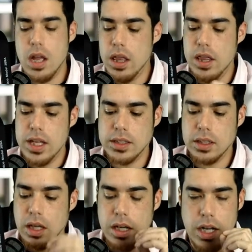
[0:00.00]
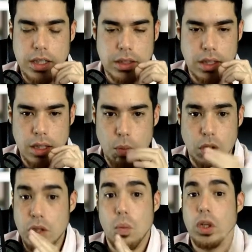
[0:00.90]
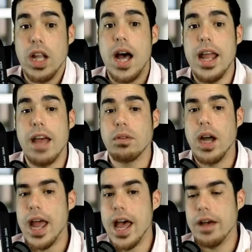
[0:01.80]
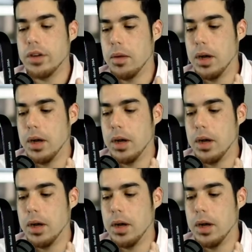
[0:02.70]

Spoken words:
This will not ever have